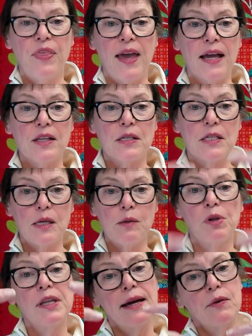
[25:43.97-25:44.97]
that
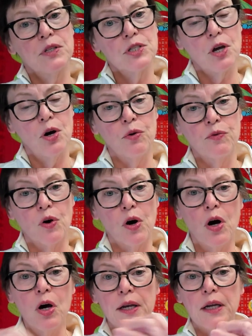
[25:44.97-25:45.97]
seam allowance over
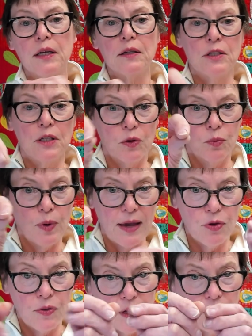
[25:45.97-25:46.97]
on it you know,
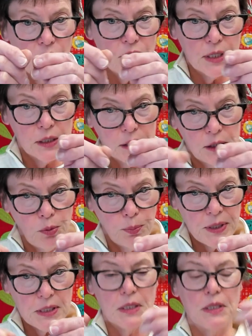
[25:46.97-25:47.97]
rather than using little
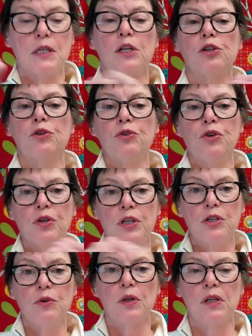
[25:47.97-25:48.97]
pieces of glue, you can
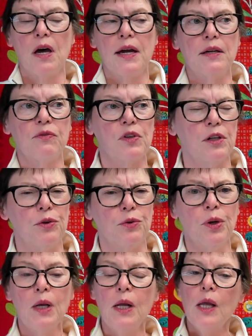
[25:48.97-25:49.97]
do a line of
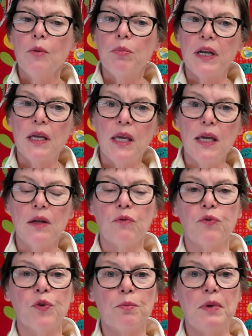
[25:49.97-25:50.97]
glue. But
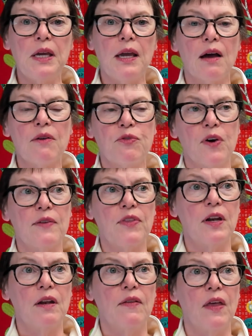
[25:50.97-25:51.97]
again, for me, I find
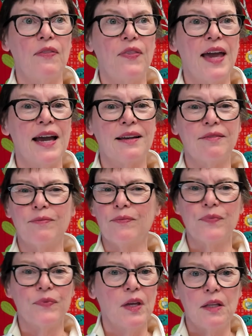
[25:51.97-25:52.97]
that that
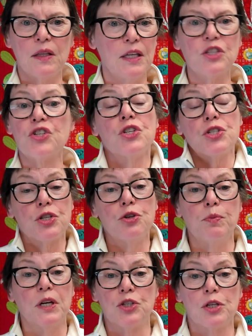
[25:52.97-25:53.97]
it's just
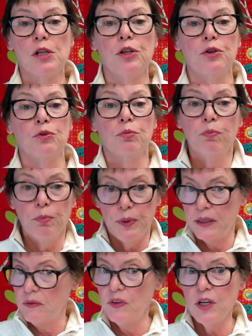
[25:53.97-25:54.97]
too much glue.
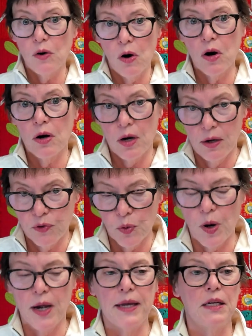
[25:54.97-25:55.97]
But there are a
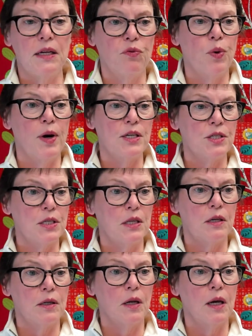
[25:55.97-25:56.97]
variety of ways
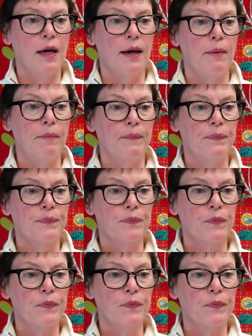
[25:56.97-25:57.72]
that um,